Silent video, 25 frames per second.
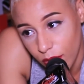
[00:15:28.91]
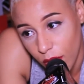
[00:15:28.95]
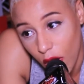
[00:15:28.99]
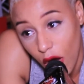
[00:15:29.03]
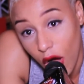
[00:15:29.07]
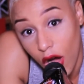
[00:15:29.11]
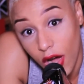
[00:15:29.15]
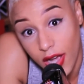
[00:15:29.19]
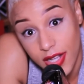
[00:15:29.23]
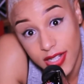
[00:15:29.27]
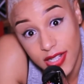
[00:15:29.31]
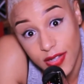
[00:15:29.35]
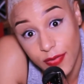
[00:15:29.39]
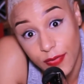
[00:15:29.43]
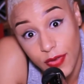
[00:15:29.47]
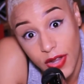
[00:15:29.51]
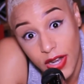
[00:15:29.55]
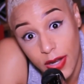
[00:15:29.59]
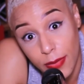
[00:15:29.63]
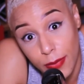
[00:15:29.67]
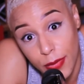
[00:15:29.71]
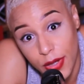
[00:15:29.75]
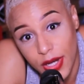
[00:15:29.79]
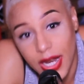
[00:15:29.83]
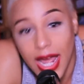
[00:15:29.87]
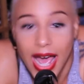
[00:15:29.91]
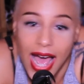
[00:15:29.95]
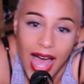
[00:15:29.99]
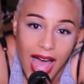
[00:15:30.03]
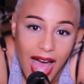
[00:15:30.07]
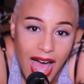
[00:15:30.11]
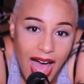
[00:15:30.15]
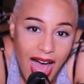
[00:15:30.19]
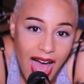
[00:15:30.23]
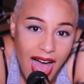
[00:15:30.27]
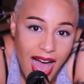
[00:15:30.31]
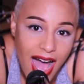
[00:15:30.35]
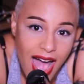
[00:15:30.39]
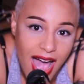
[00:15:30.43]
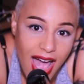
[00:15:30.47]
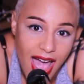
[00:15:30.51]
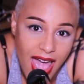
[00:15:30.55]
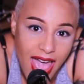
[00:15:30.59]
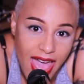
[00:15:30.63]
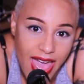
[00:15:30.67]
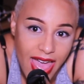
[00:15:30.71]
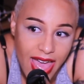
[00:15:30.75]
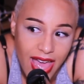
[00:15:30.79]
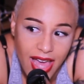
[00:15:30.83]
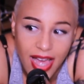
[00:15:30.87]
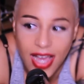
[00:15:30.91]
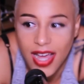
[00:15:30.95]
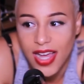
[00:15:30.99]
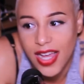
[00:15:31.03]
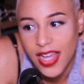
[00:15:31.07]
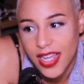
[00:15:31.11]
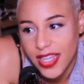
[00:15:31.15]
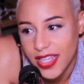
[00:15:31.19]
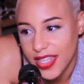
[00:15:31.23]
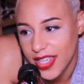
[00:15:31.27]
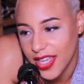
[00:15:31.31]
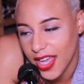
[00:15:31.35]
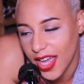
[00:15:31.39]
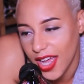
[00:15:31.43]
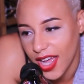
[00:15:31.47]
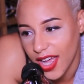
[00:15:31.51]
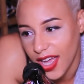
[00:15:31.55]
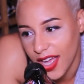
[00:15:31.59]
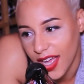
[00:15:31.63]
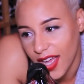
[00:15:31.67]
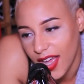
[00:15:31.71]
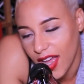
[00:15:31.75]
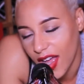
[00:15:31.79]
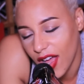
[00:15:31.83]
Artist development. Hi. Yeah,